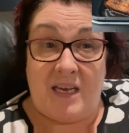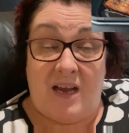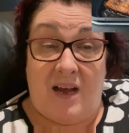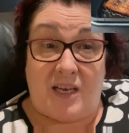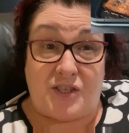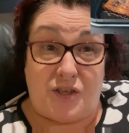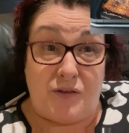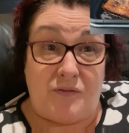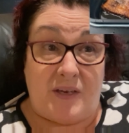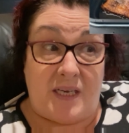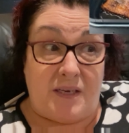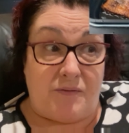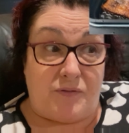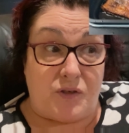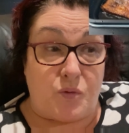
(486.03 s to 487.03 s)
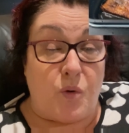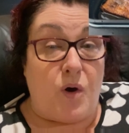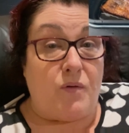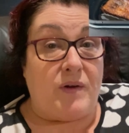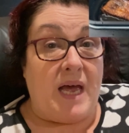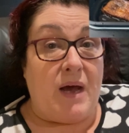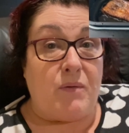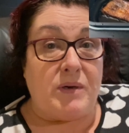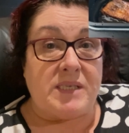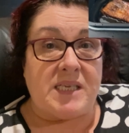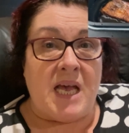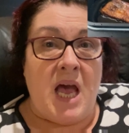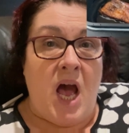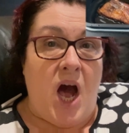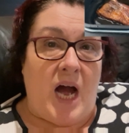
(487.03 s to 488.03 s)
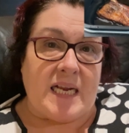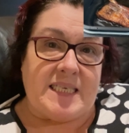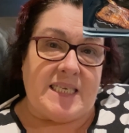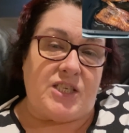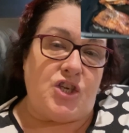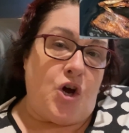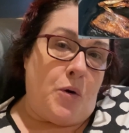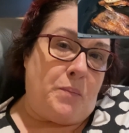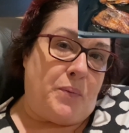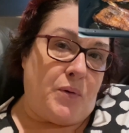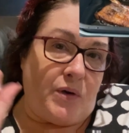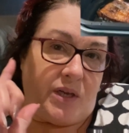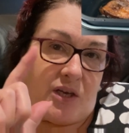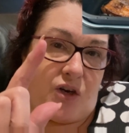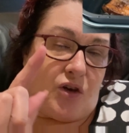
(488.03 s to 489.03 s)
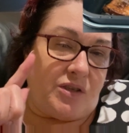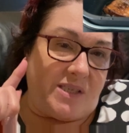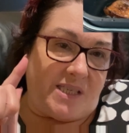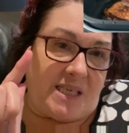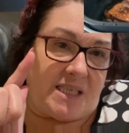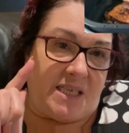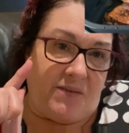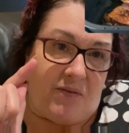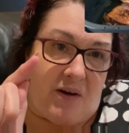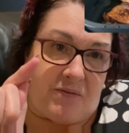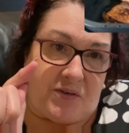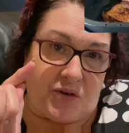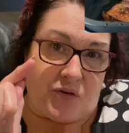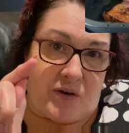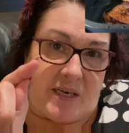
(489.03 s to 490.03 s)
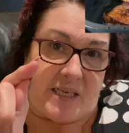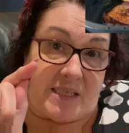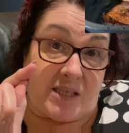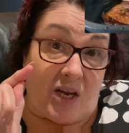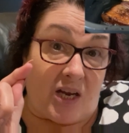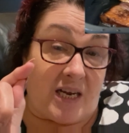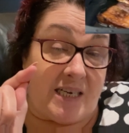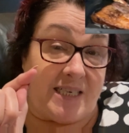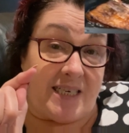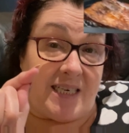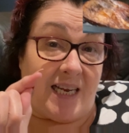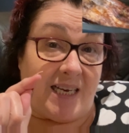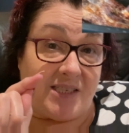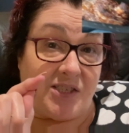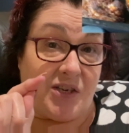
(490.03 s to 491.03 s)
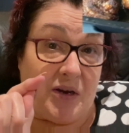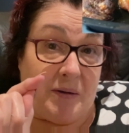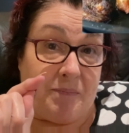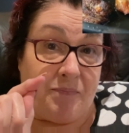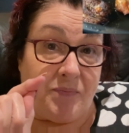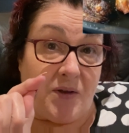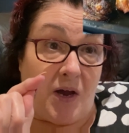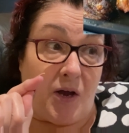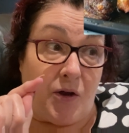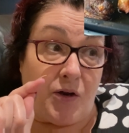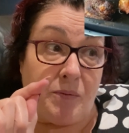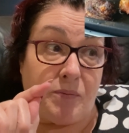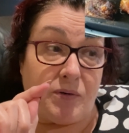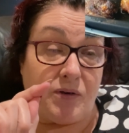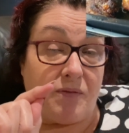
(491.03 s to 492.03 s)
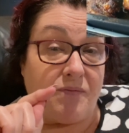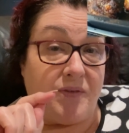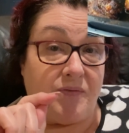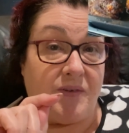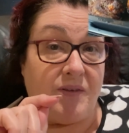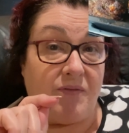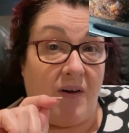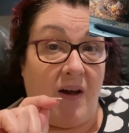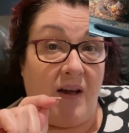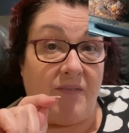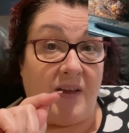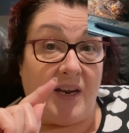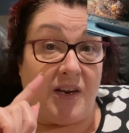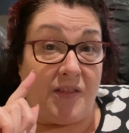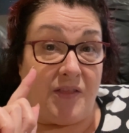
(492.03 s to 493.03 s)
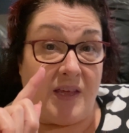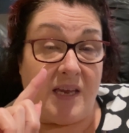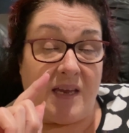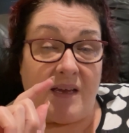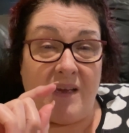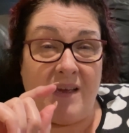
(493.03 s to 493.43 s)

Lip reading: I sous vide it for 12 hours. I did not put it on 65 degrees like I did last time. I only put it on 55, and I think